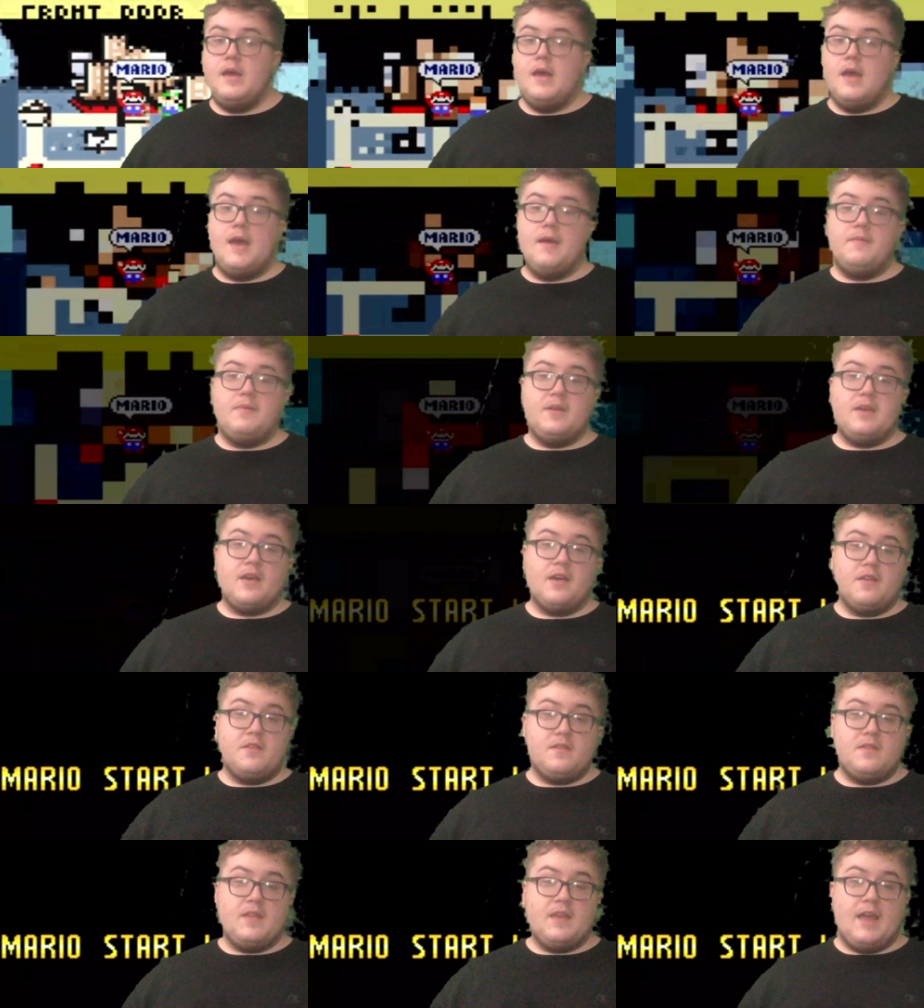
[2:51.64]
And
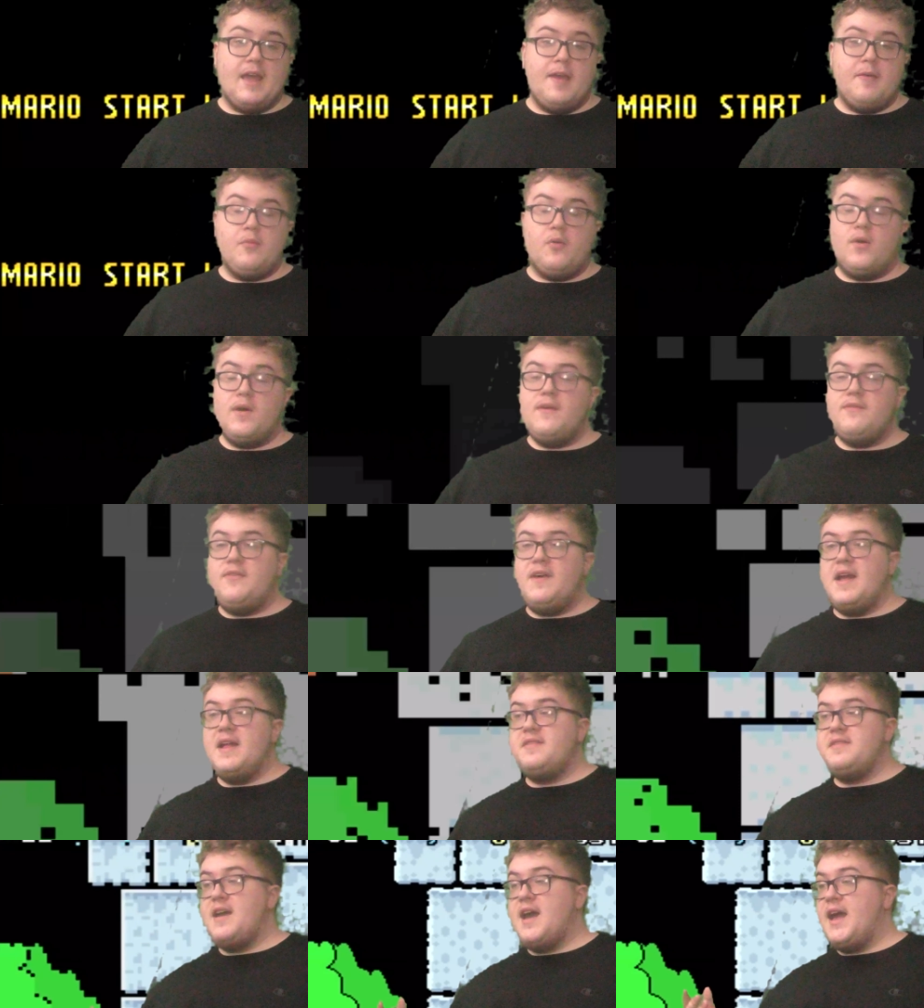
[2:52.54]
because of the Game Boy
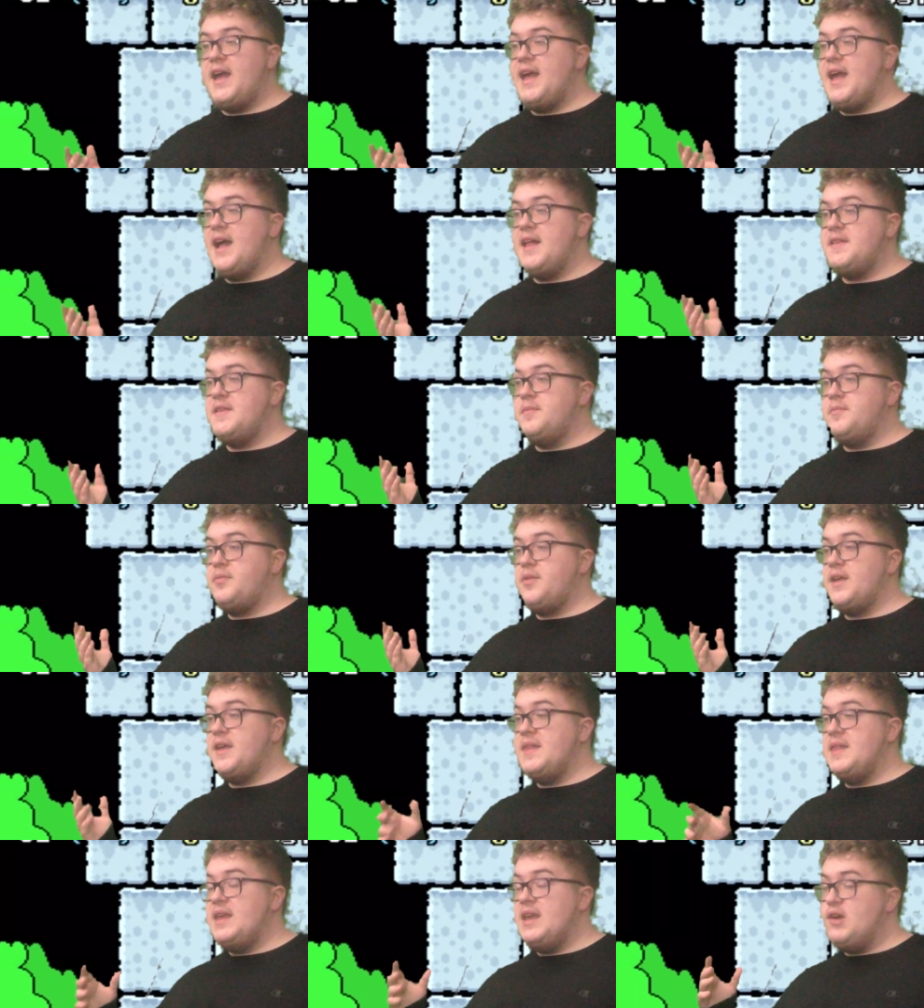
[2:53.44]
Advance, I got to
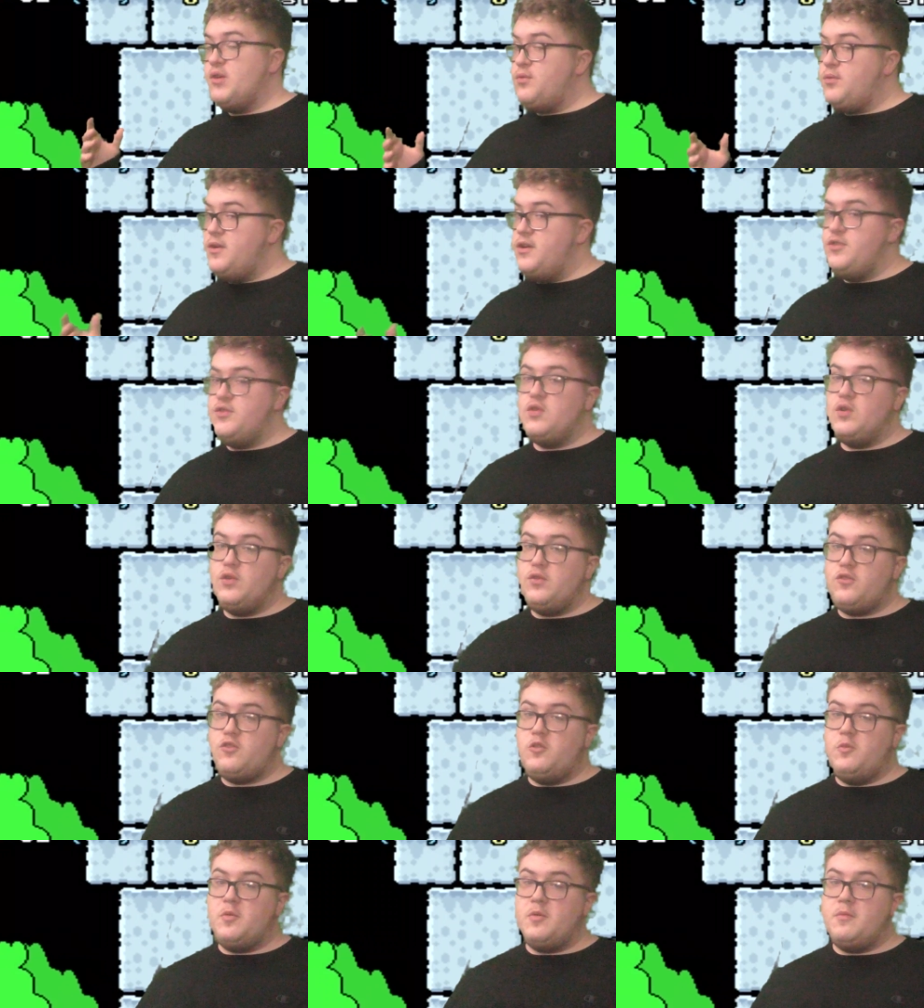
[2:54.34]
play the original
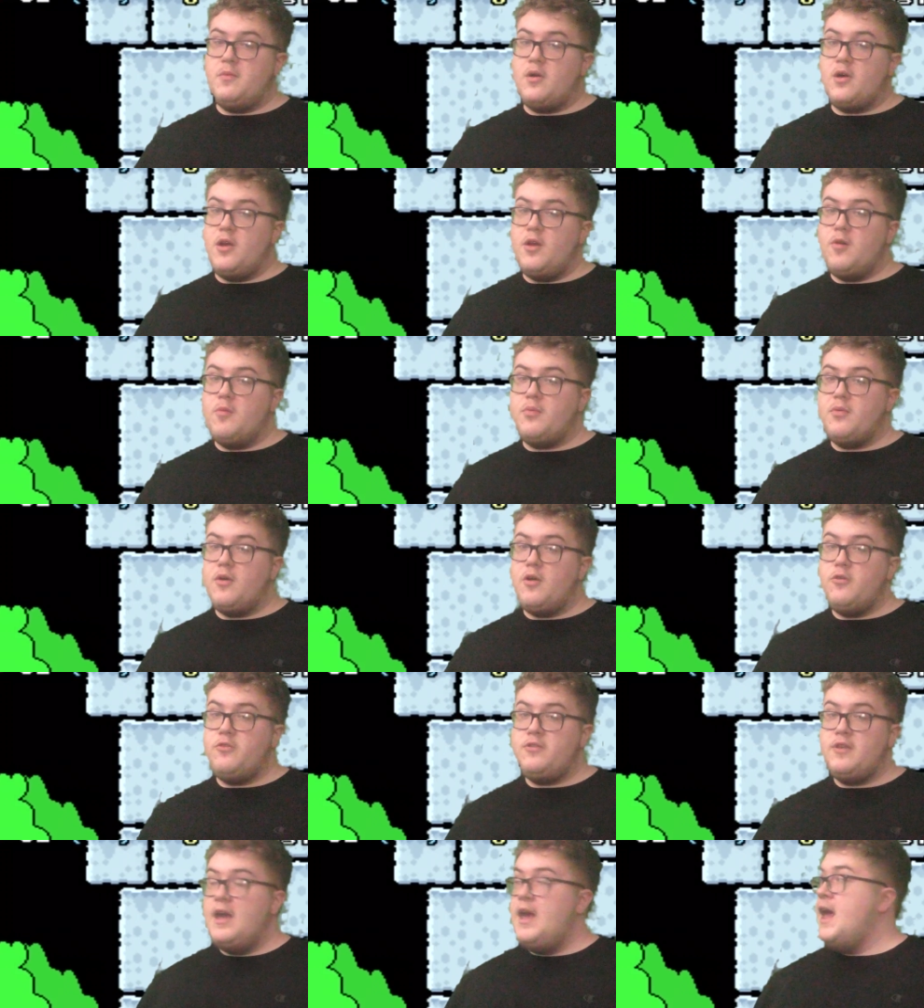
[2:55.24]
Super Mario
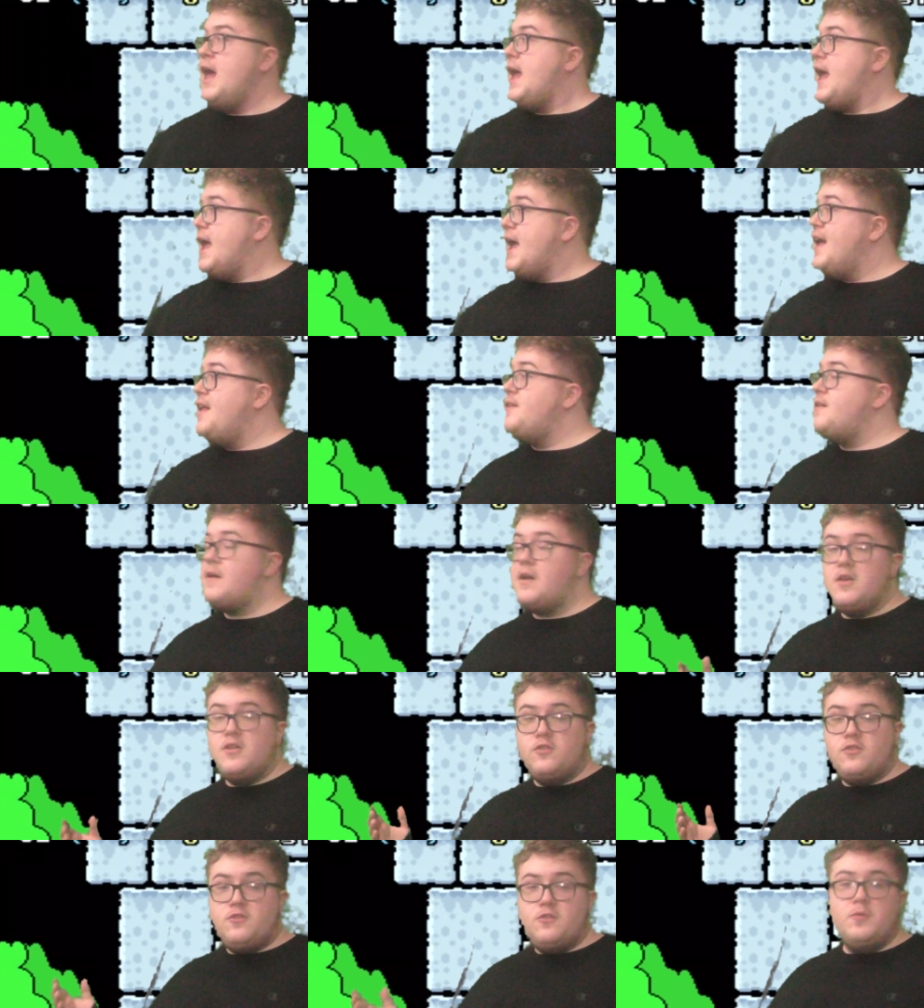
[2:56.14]
Bros. And
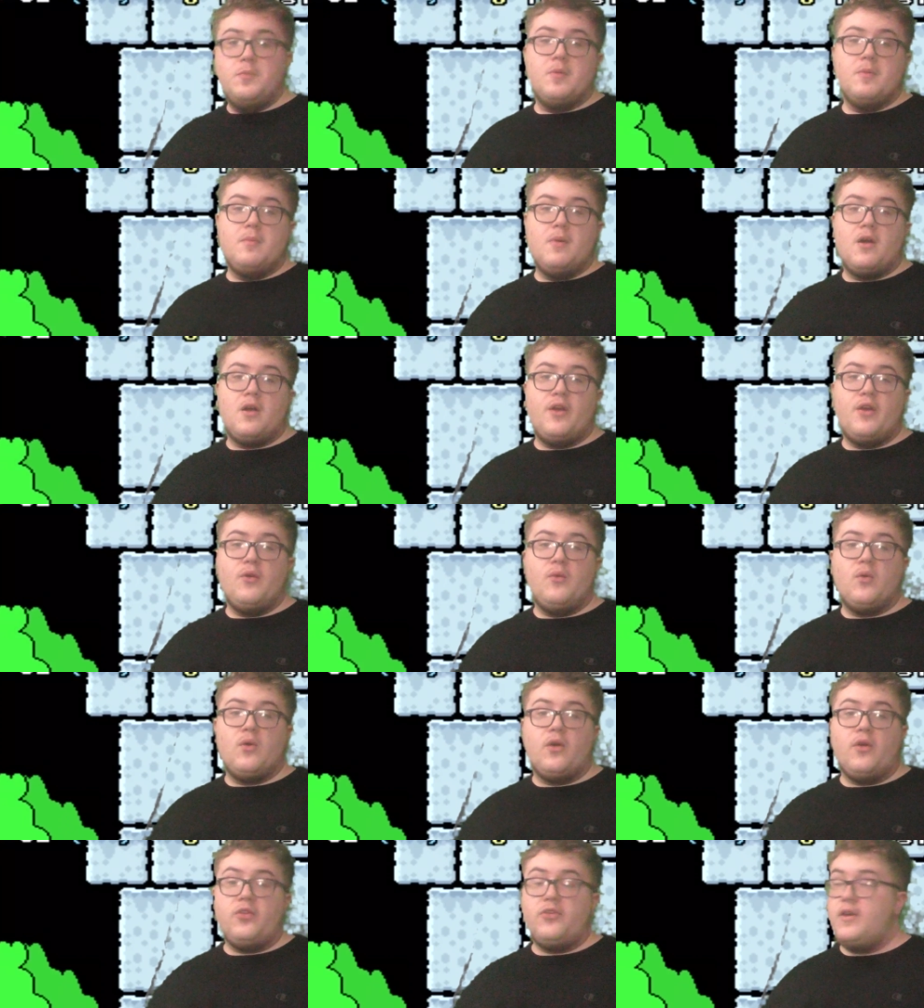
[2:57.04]
Super Mario
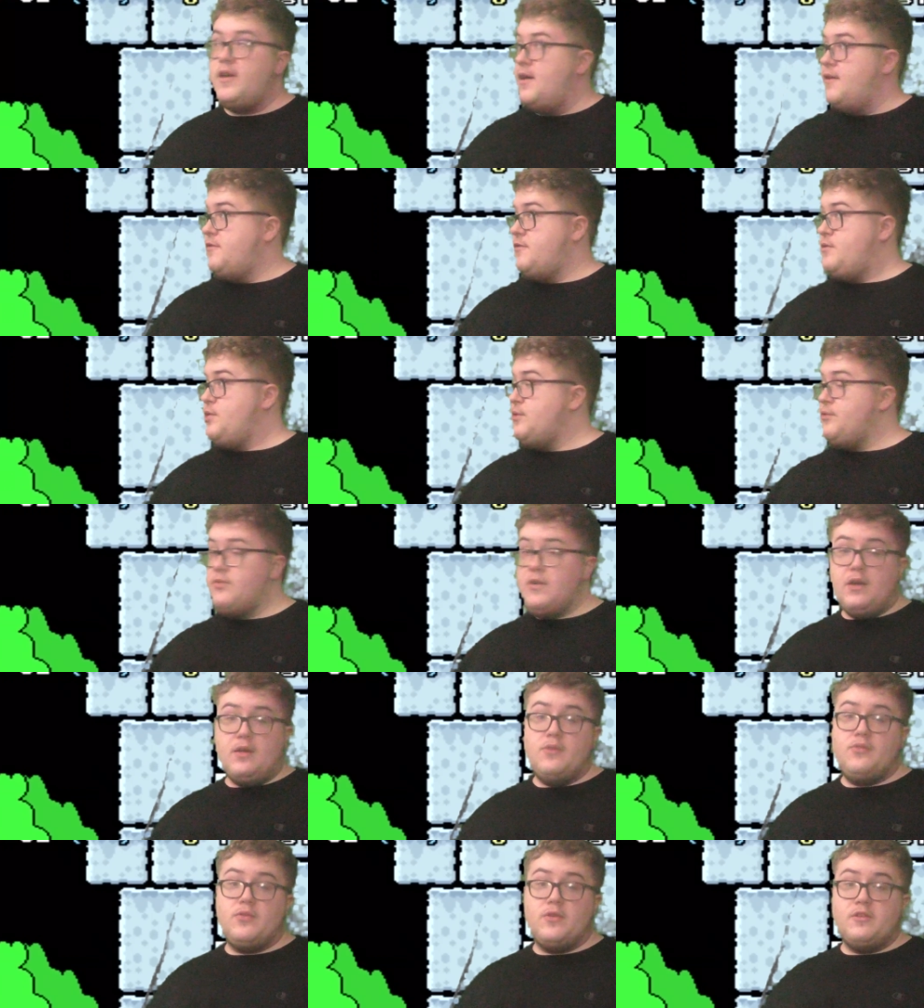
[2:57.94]
World for the
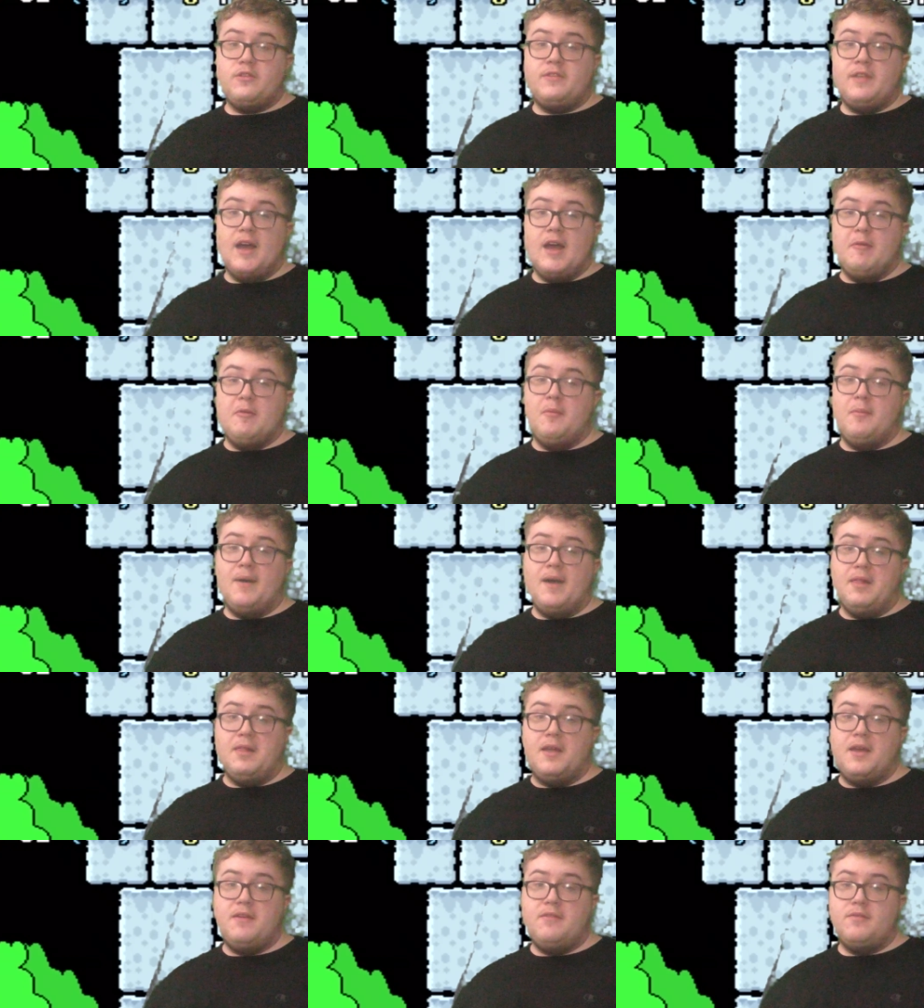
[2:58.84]
very first time in my
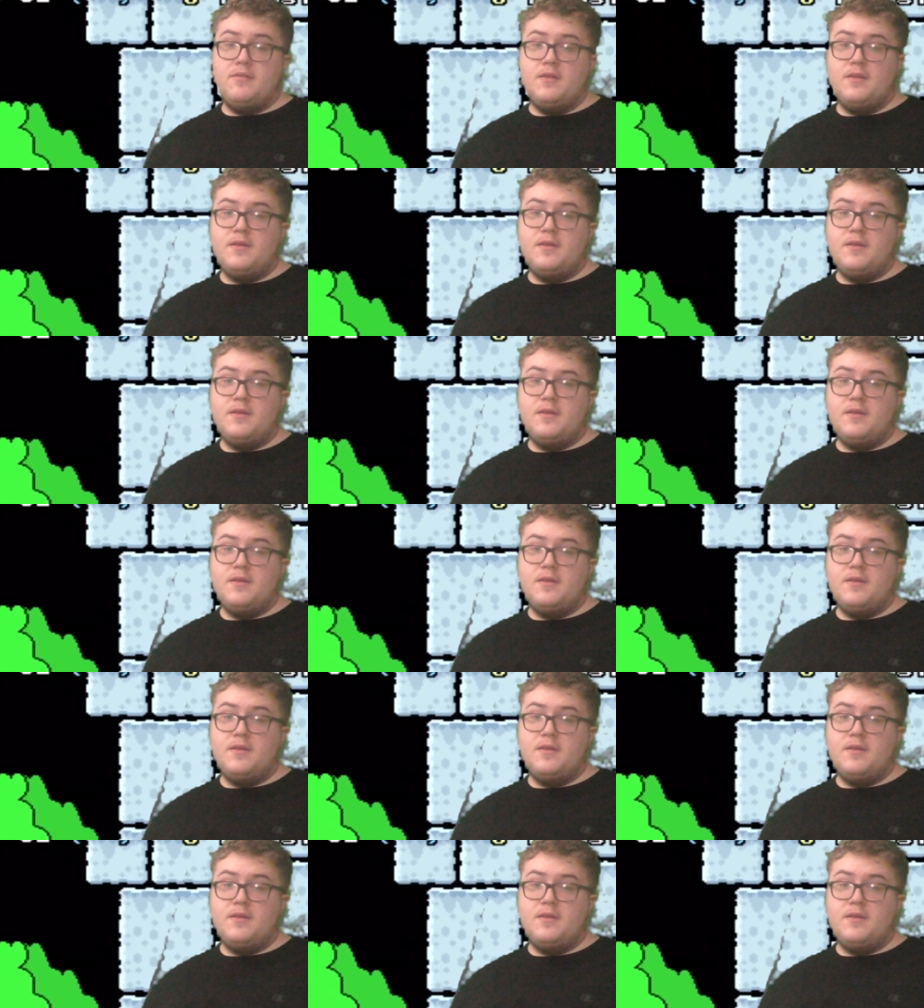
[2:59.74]
life.